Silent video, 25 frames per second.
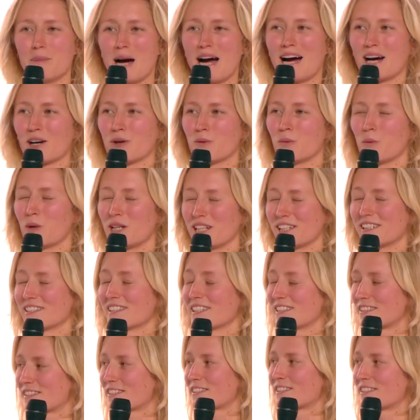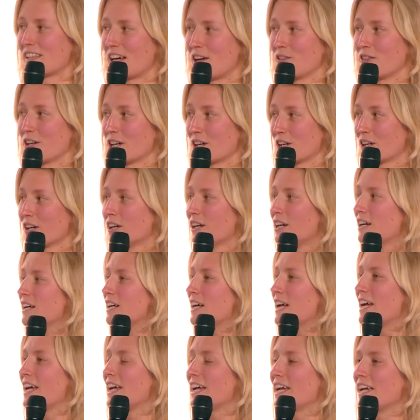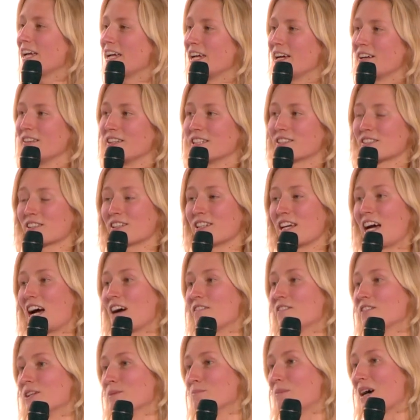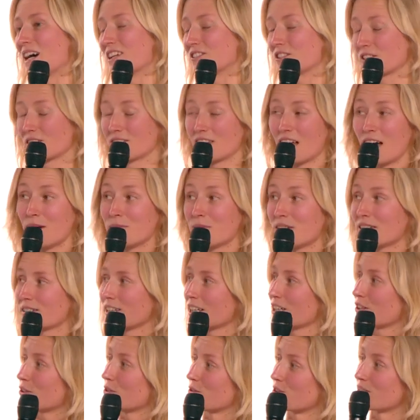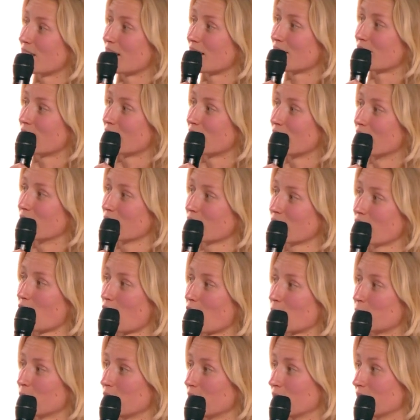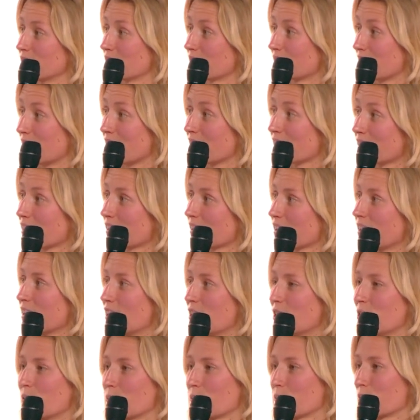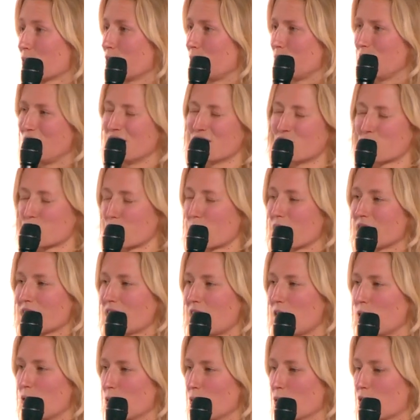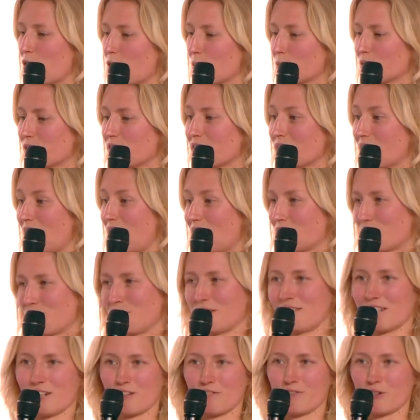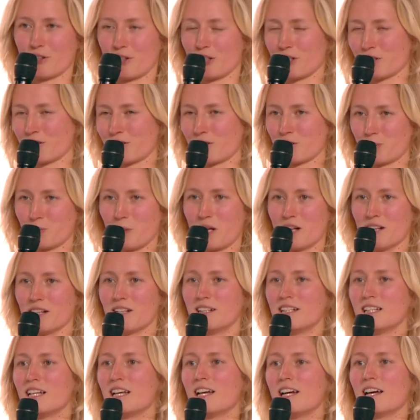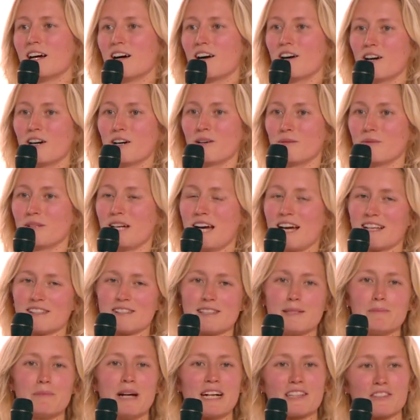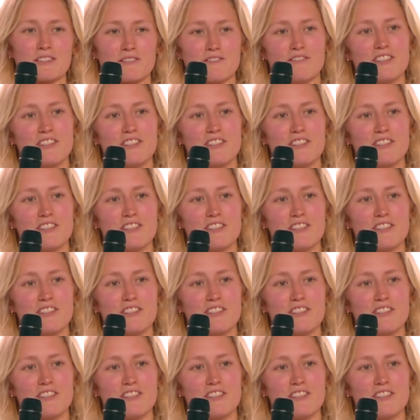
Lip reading: back what exists down there. And it's going to have an impact on climate, like you said, the carbon sink. We're going to be destroying that whole carbon sink that has been there for years as well. It has an impact on